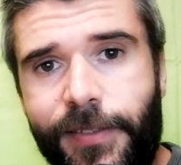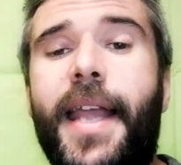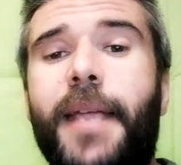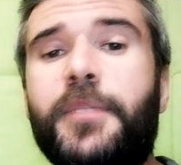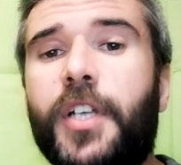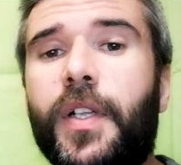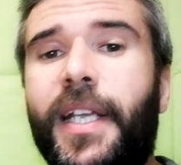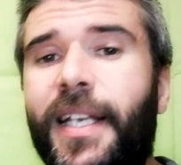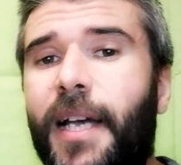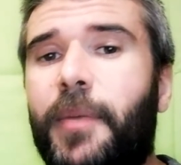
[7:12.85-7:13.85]
And I'm
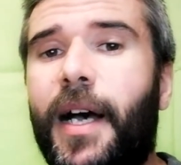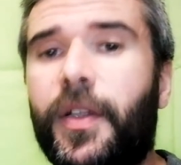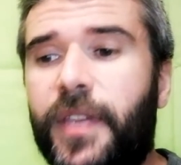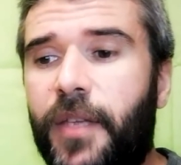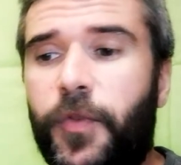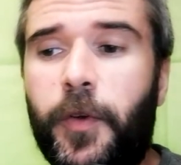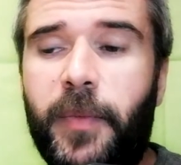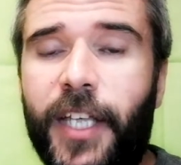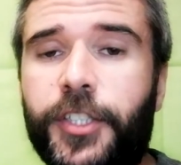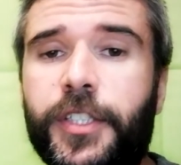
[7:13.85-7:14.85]
talking about the
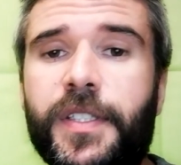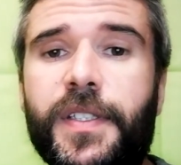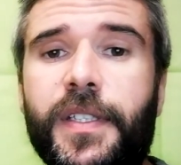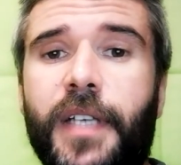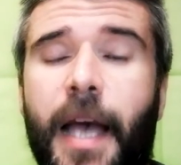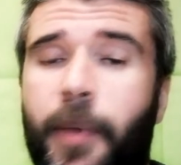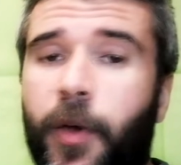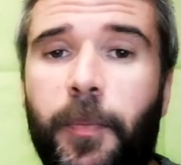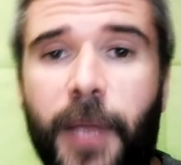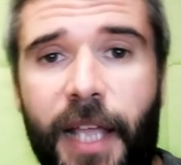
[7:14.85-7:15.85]
informations
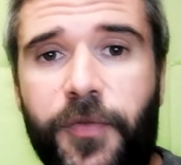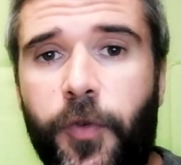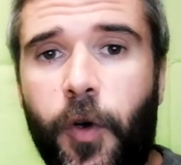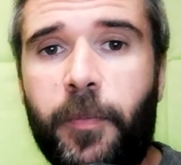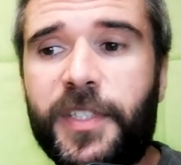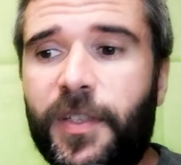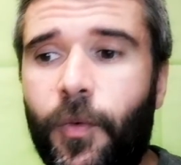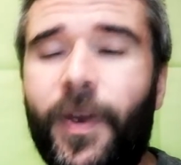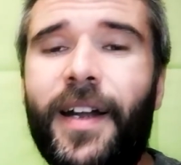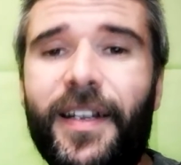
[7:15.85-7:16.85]
about the platforms
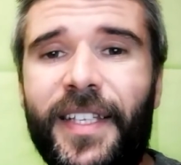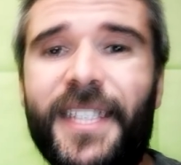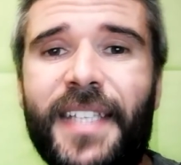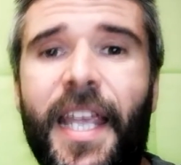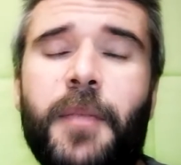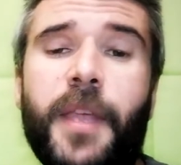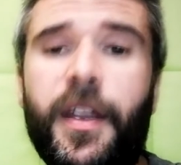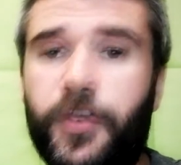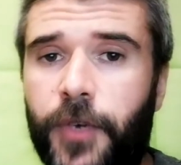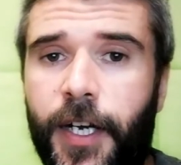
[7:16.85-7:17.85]
where this game
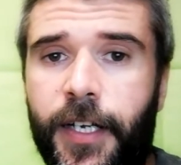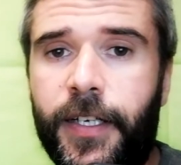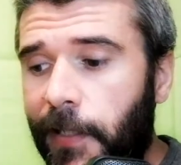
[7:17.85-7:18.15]
can run.